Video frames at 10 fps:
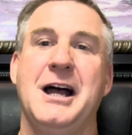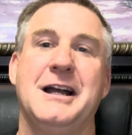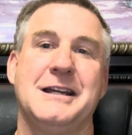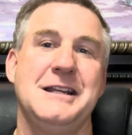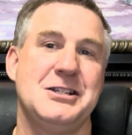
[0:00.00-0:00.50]
a
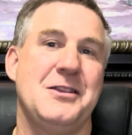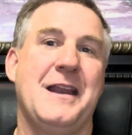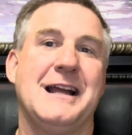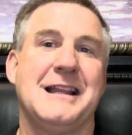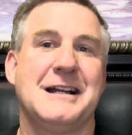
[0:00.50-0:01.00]
condition that
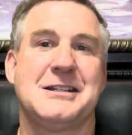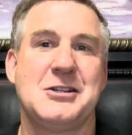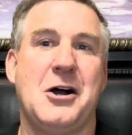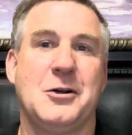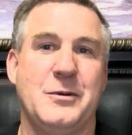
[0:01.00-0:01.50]
I'd like to
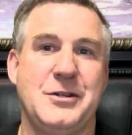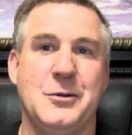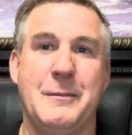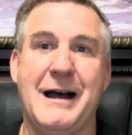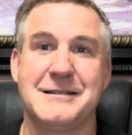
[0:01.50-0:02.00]
talk with
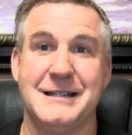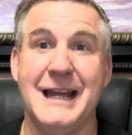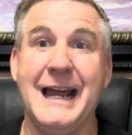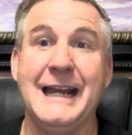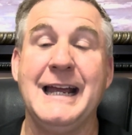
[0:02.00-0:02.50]
you about
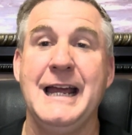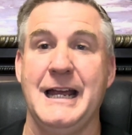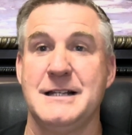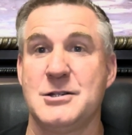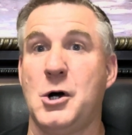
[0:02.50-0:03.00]
today
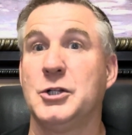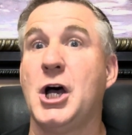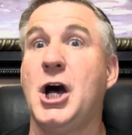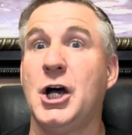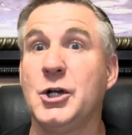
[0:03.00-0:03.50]
is called
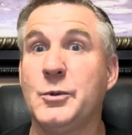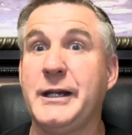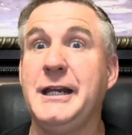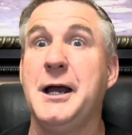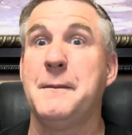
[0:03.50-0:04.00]

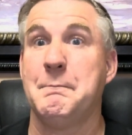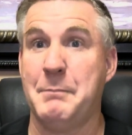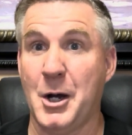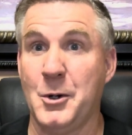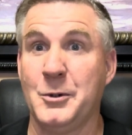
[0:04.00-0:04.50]
hungry
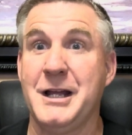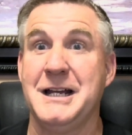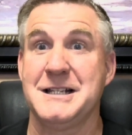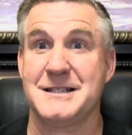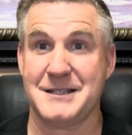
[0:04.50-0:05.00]
bone
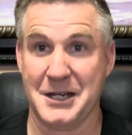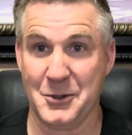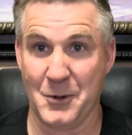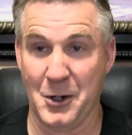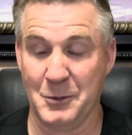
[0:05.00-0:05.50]

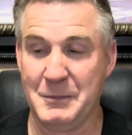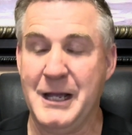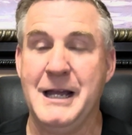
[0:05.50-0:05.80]
syndrome.